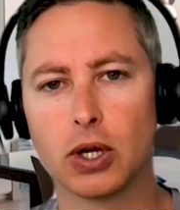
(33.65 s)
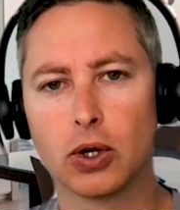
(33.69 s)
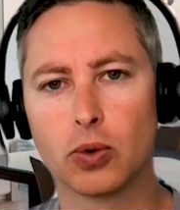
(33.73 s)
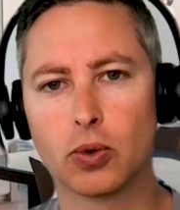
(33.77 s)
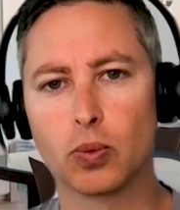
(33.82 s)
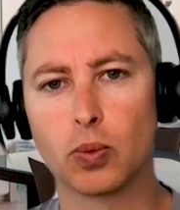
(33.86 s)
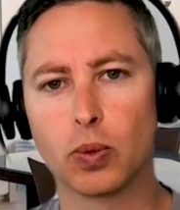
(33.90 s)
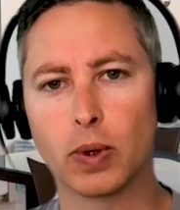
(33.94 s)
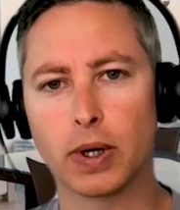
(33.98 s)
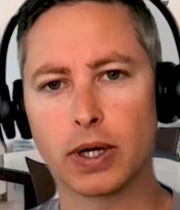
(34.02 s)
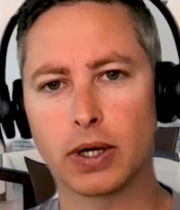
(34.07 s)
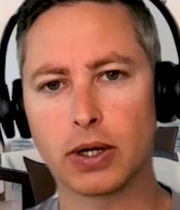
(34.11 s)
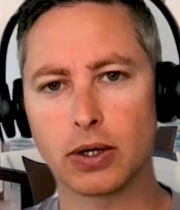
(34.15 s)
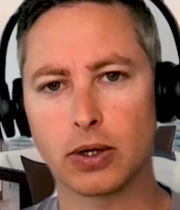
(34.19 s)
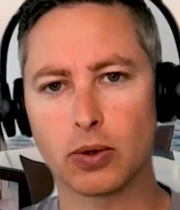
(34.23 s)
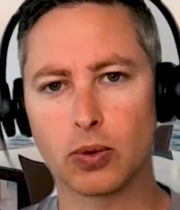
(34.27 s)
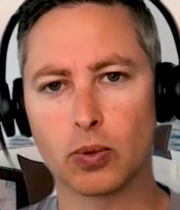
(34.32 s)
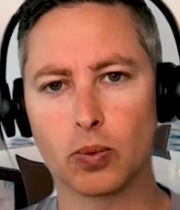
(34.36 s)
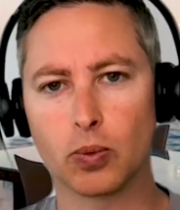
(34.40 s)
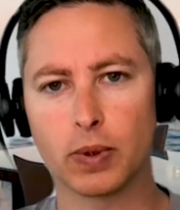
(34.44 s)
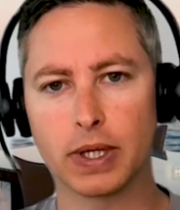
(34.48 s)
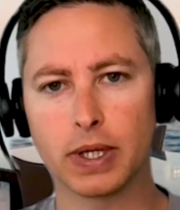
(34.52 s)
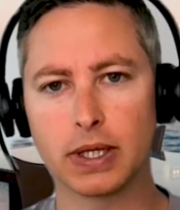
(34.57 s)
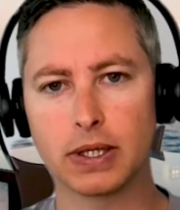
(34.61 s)
where
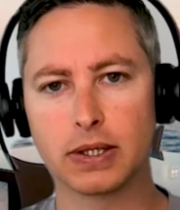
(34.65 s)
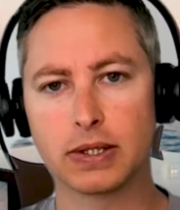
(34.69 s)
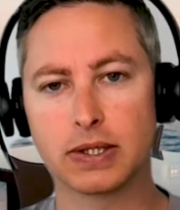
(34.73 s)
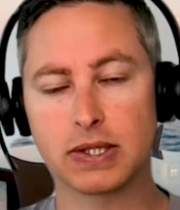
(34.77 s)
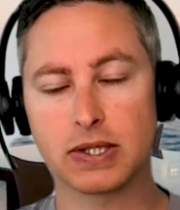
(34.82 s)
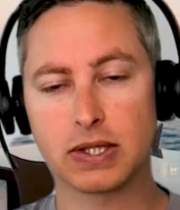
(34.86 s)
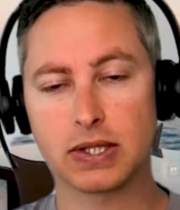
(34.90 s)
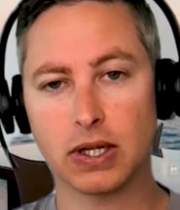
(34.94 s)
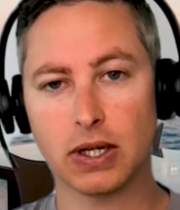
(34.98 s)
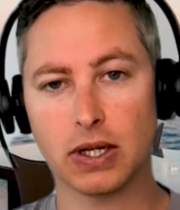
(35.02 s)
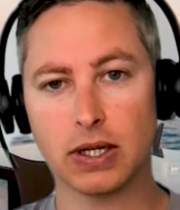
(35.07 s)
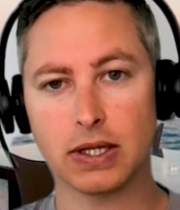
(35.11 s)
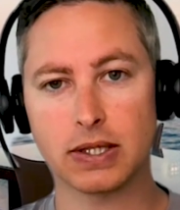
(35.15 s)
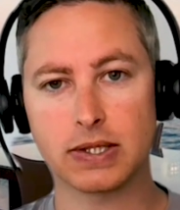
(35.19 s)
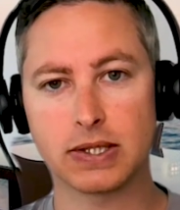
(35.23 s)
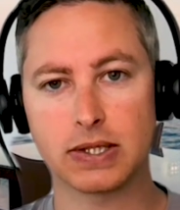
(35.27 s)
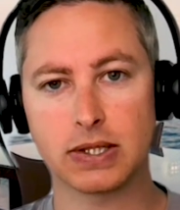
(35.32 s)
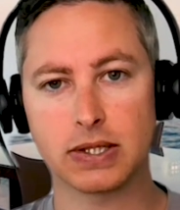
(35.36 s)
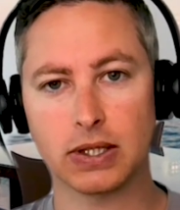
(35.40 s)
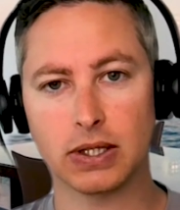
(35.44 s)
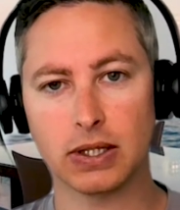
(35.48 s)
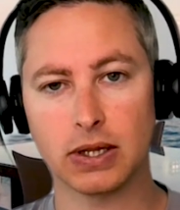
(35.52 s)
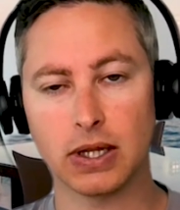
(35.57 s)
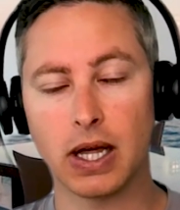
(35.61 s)
we
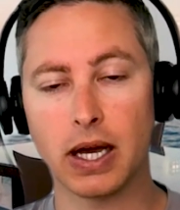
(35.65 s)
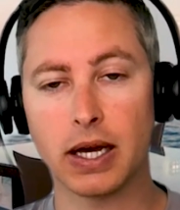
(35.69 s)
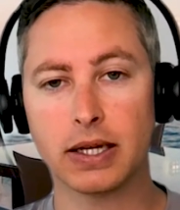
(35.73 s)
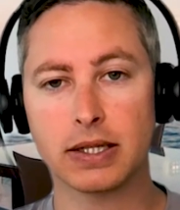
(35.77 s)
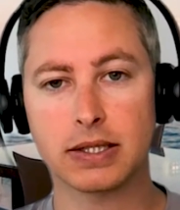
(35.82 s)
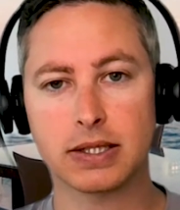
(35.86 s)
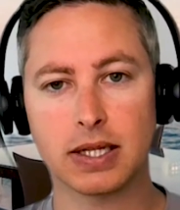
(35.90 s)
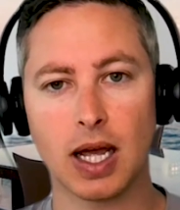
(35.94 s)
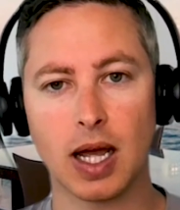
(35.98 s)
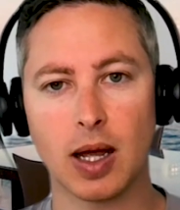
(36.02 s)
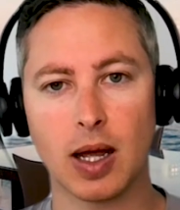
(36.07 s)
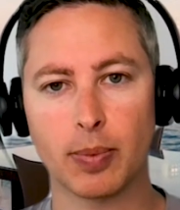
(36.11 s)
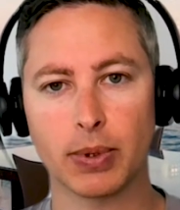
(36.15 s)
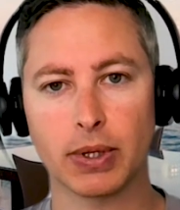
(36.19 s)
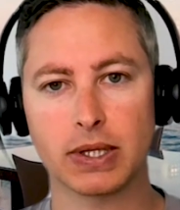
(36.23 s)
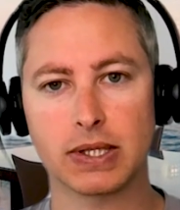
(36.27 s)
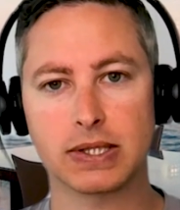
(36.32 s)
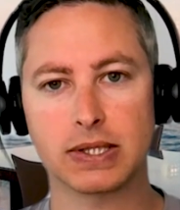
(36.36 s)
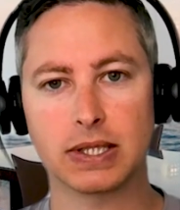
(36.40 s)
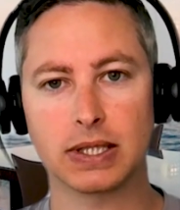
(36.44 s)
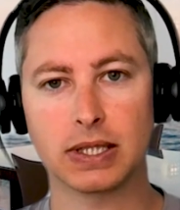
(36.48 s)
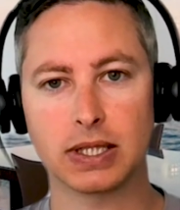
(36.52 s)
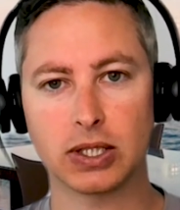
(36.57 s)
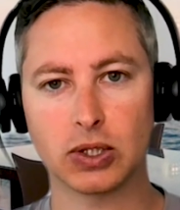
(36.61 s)
discuss a lot of
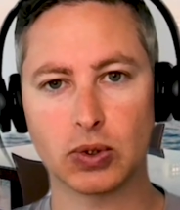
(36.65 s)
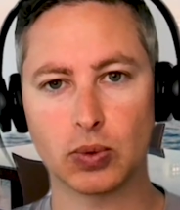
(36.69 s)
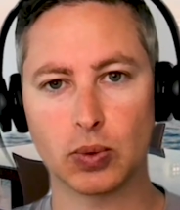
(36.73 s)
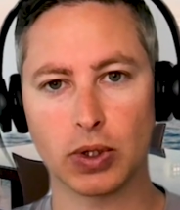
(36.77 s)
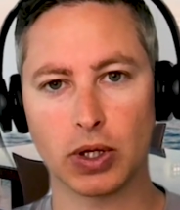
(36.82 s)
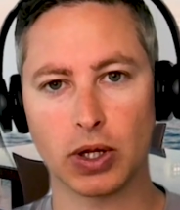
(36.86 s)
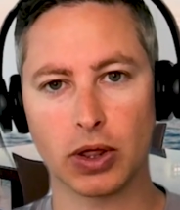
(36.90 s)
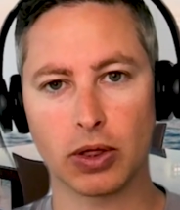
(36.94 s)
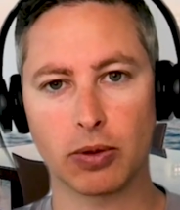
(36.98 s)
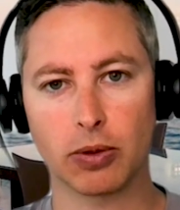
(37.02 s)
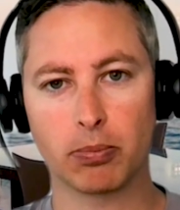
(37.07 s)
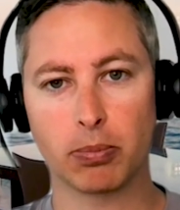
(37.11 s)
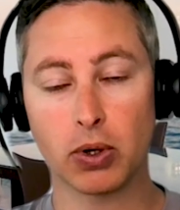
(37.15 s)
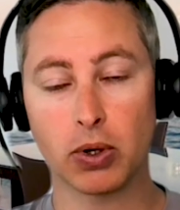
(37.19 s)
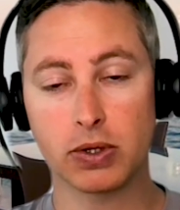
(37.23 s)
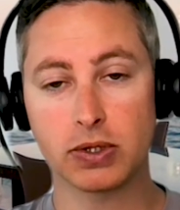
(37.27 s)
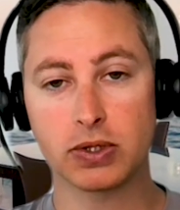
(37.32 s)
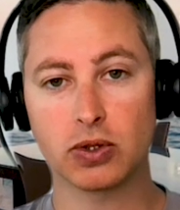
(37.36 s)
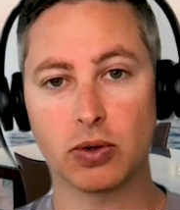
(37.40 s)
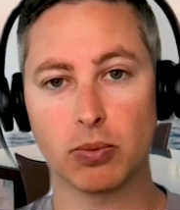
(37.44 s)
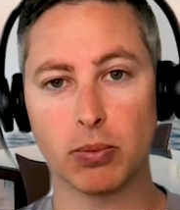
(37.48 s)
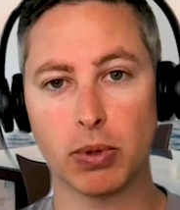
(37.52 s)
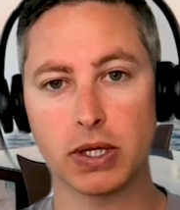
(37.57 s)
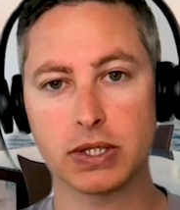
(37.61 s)
topics dealing with
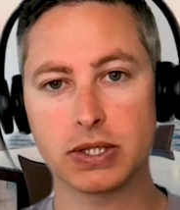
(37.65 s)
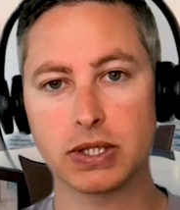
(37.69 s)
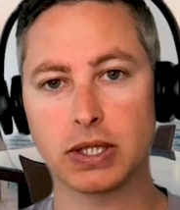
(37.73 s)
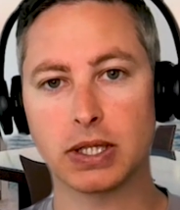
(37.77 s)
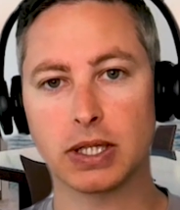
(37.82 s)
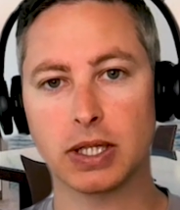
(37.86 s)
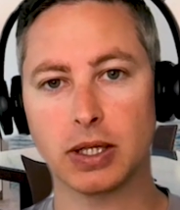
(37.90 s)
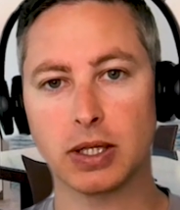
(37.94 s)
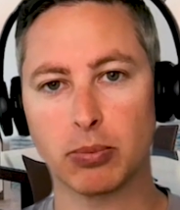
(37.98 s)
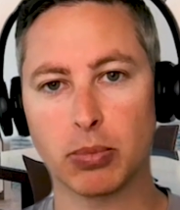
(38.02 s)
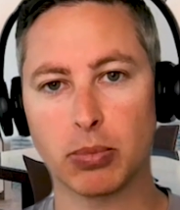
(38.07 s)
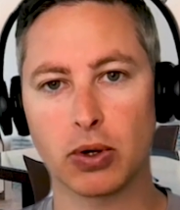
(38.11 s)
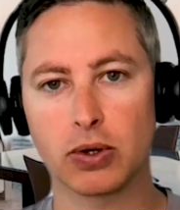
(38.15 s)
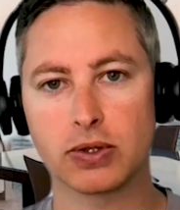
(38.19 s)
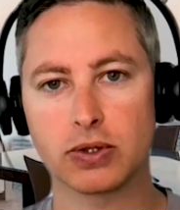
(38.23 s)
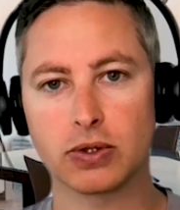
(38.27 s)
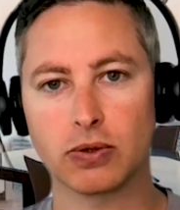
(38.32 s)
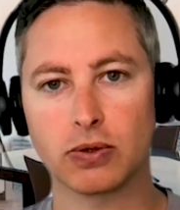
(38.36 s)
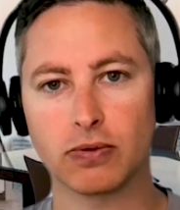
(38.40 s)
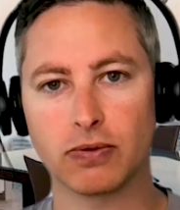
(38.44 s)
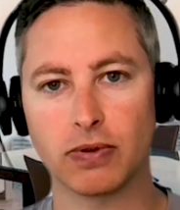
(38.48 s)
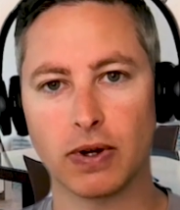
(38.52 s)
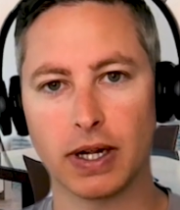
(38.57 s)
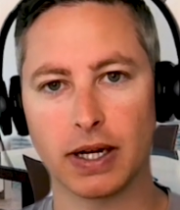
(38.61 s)
personal budgeting and
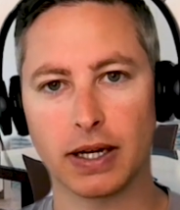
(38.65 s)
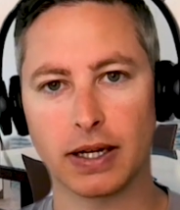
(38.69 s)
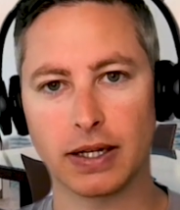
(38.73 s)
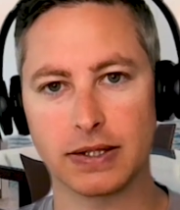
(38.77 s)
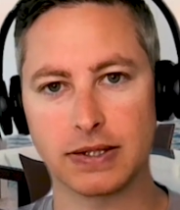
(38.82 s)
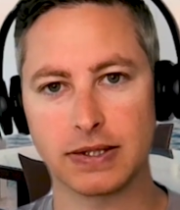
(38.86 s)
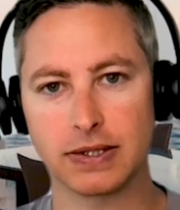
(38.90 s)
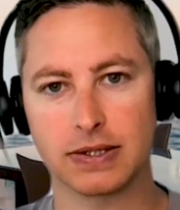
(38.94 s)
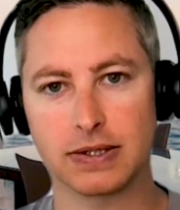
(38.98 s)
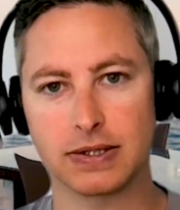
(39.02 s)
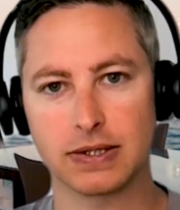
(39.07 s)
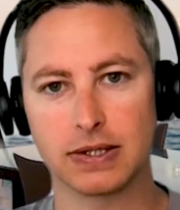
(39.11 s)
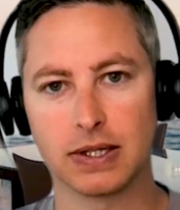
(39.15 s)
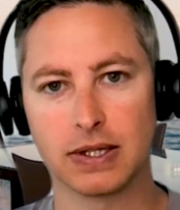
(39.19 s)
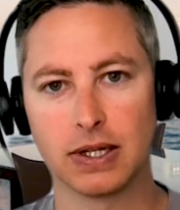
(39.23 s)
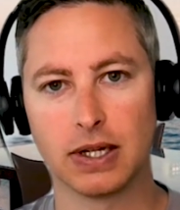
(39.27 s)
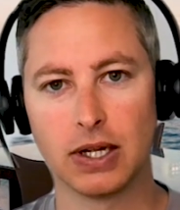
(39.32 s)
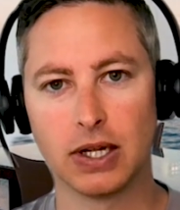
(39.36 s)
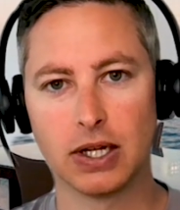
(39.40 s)
personal finances.